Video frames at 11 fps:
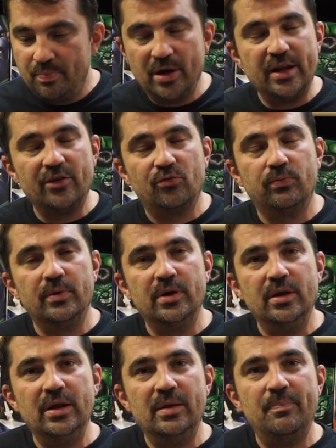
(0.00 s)
but it's
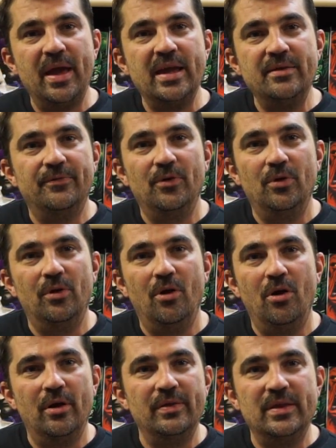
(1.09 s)
really painful
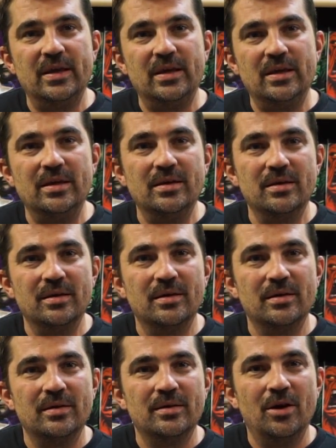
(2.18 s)
on the
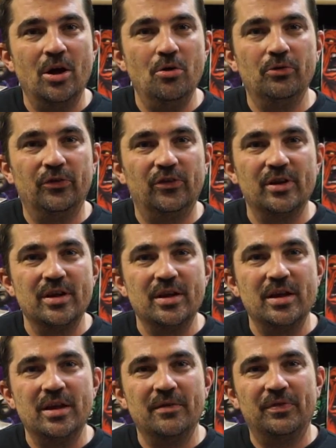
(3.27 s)
host
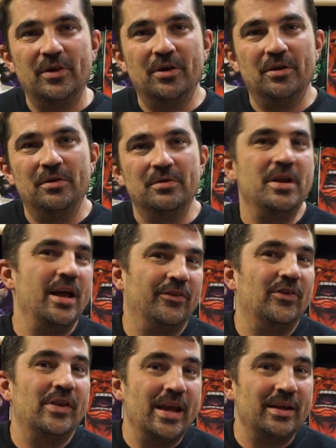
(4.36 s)
if they're not
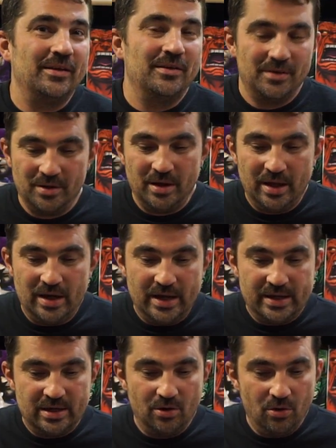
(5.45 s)
sedated. And I
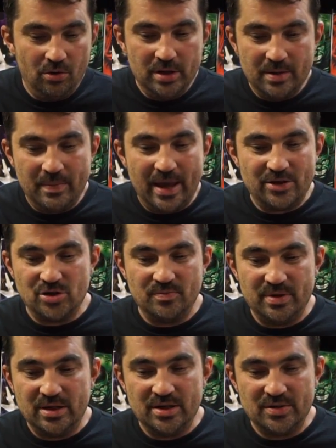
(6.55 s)
can only imagine
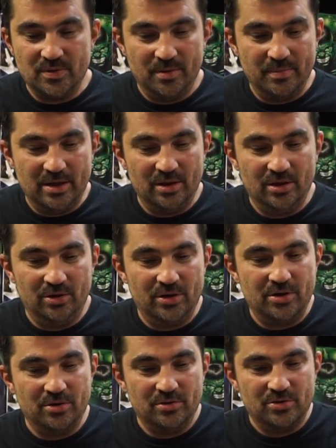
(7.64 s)
because, well, I mean, literally you're